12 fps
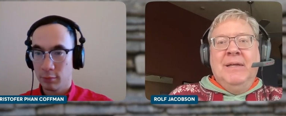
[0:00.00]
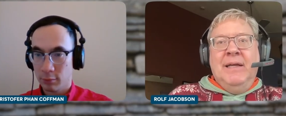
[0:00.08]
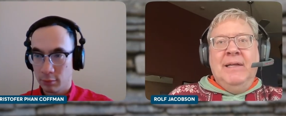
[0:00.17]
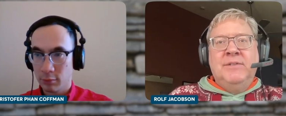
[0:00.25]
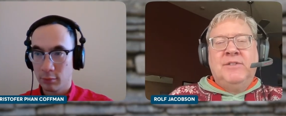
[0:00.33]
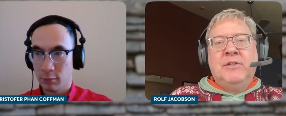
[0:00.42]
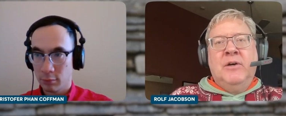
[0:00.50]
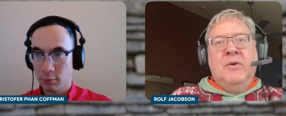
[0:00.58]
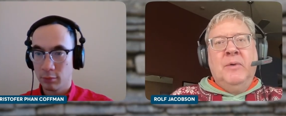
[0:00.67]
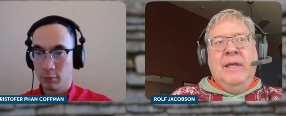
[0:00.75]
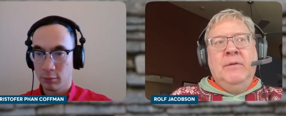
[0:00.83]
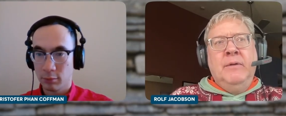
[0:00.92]
Speaker 1: And
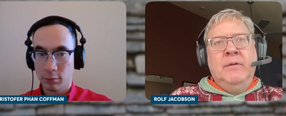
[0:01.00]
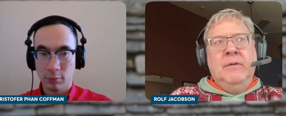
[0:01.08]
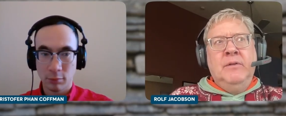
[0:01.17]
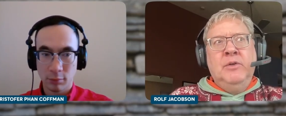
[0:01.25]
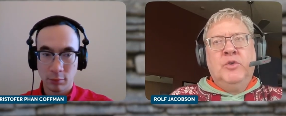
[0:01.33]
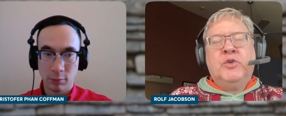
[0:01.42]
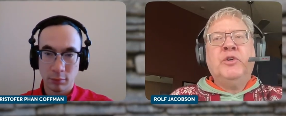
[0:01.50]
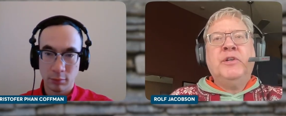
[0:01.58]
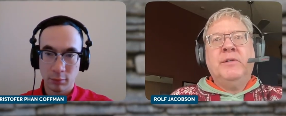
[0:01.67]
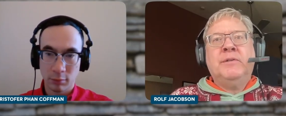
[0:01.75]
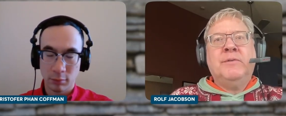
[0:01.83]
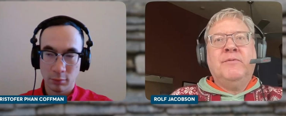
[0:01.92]
so you
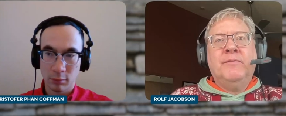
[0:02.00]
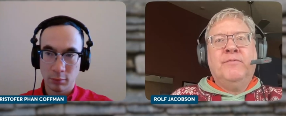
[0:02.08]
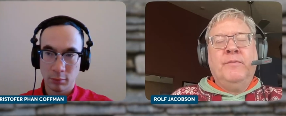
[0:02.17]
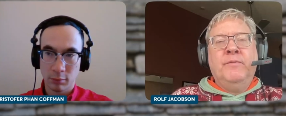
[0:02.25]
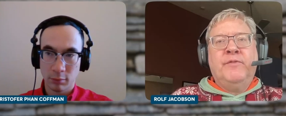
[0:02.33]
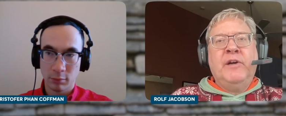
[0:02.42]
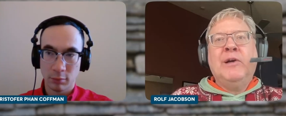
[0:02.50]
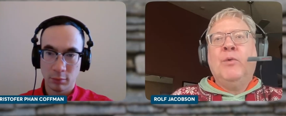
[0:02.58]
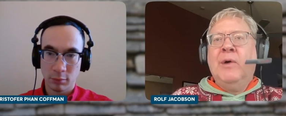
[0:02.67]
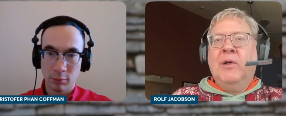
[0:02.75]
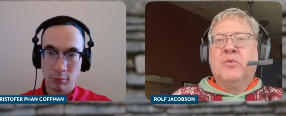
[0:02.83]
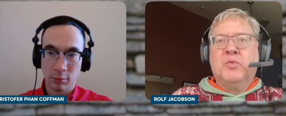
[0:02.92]
couldn't very
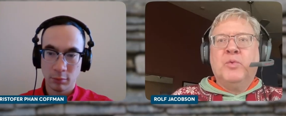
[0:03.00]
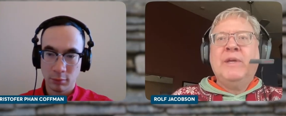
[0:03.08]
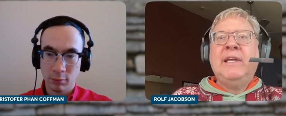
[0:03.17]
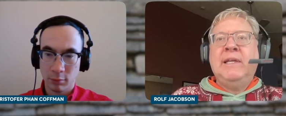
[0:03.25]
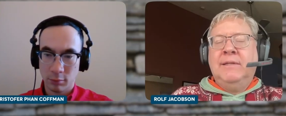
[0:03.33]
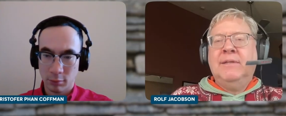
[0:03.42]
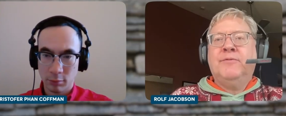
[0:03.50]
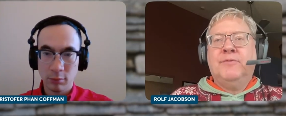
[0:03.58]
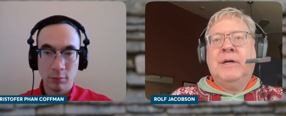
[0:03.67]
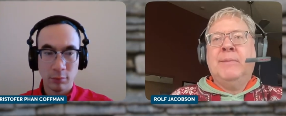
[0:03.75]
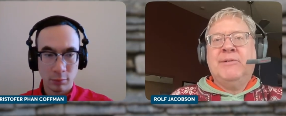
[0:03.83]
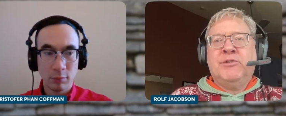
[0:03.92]
well read
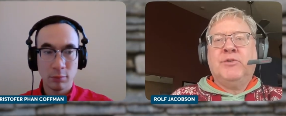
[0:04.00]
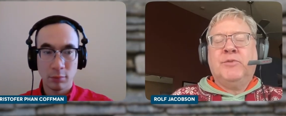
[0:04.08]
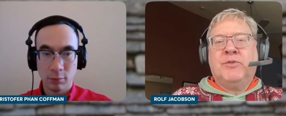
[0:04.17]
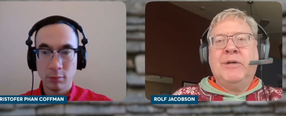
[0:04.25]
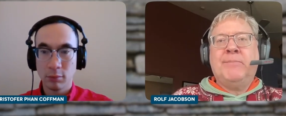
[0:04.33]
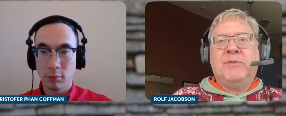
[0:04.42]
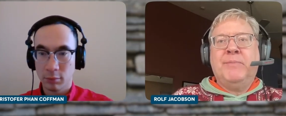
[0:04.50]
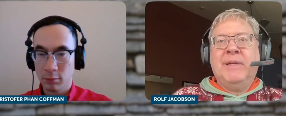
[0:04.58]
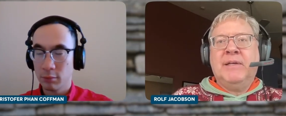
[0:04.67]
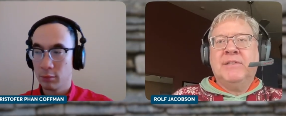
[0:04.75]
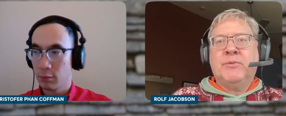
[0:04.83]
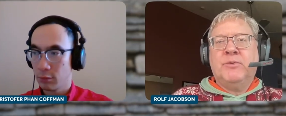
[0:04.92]
from a script
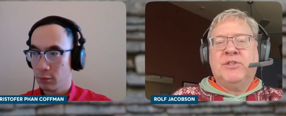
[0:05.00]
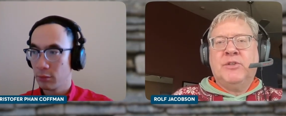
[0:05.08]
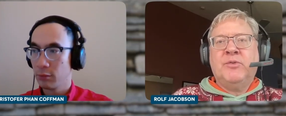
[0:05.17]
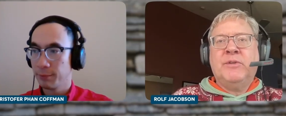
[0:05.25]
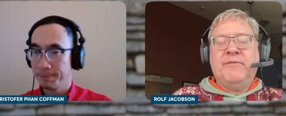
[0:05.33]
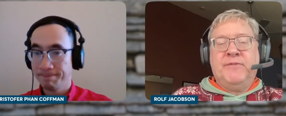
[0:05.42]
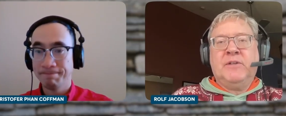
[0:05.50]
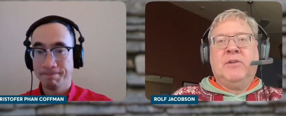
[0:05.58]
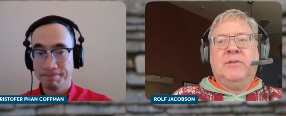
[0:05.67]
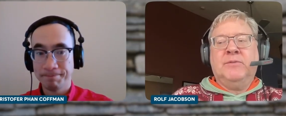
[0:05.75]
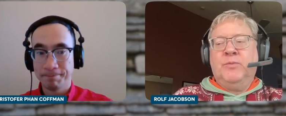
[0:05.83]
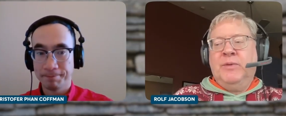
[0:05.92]
because it was so
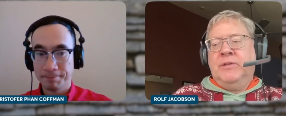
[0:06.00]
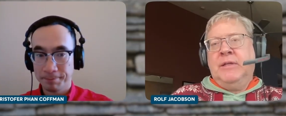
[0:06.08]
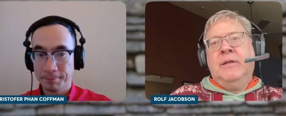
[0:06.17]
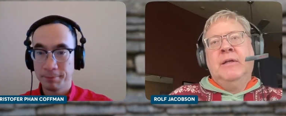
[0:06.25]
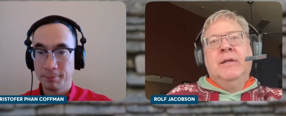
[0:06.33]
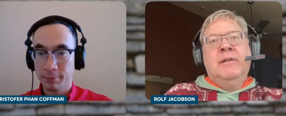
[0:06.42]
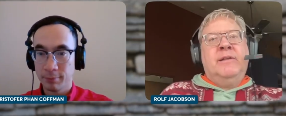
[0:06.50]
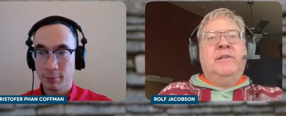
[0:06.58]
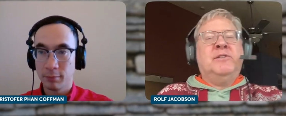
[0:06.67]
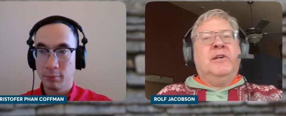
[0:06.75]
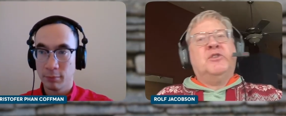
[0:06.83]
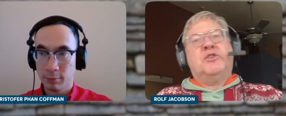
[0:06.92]
difficult with the
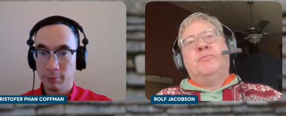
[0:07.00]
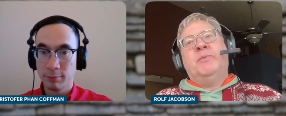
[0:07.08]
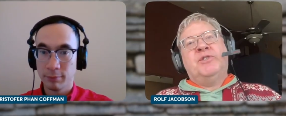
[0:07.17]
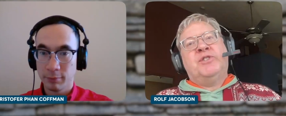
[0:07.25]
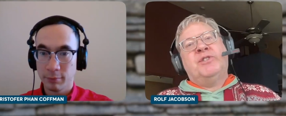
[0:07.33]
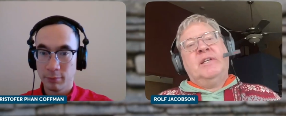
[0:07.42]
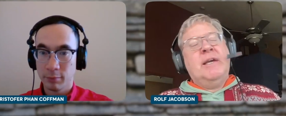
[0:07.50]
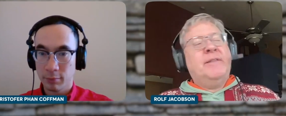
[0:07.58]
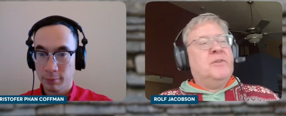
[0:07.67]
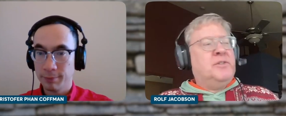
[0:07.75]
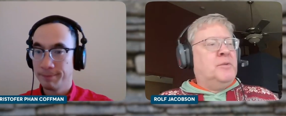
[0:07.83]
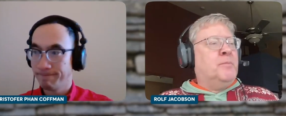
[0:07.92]
things all smushed
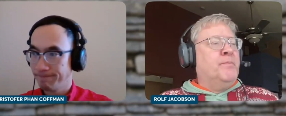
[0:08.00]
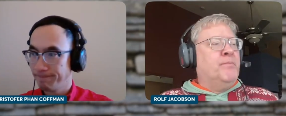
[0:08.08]
together. So